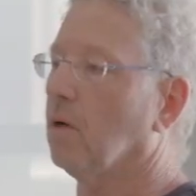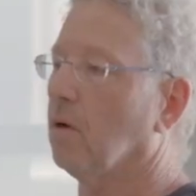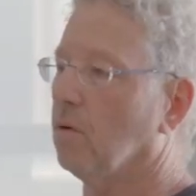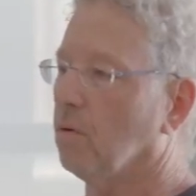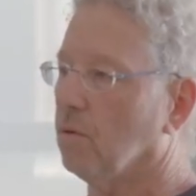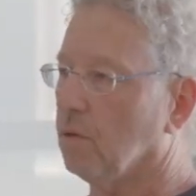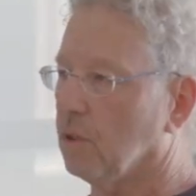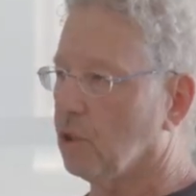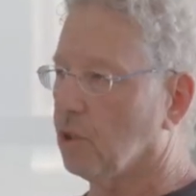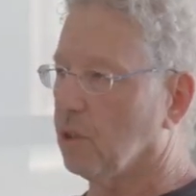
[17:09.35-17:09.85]

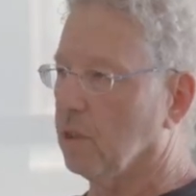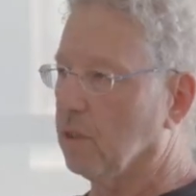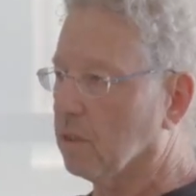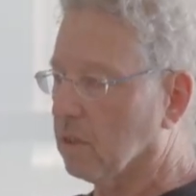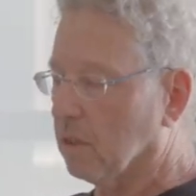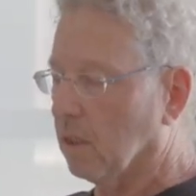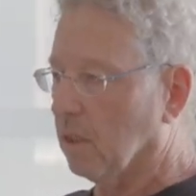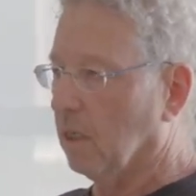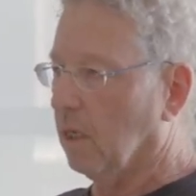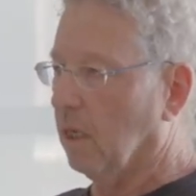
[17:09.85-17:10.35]
which
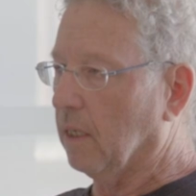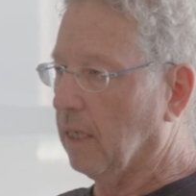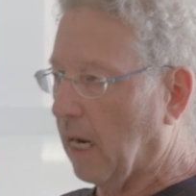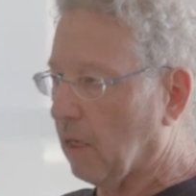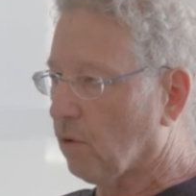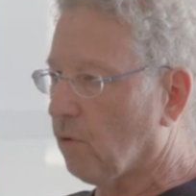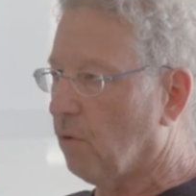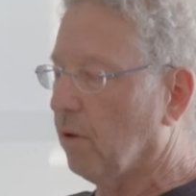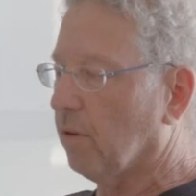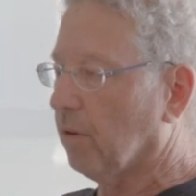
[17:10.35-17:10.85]
is a, an
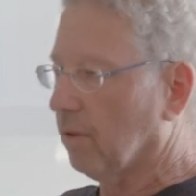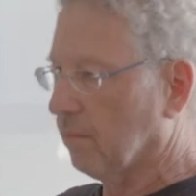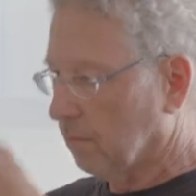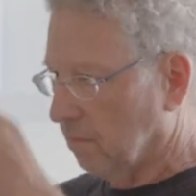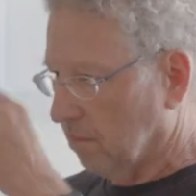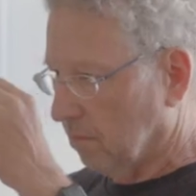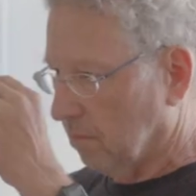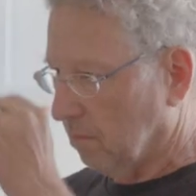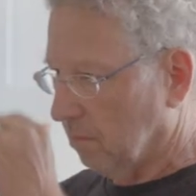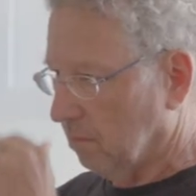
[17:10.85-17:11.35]

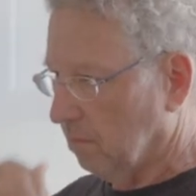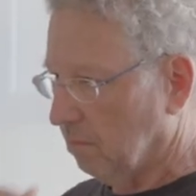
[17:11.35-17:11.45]
algorithm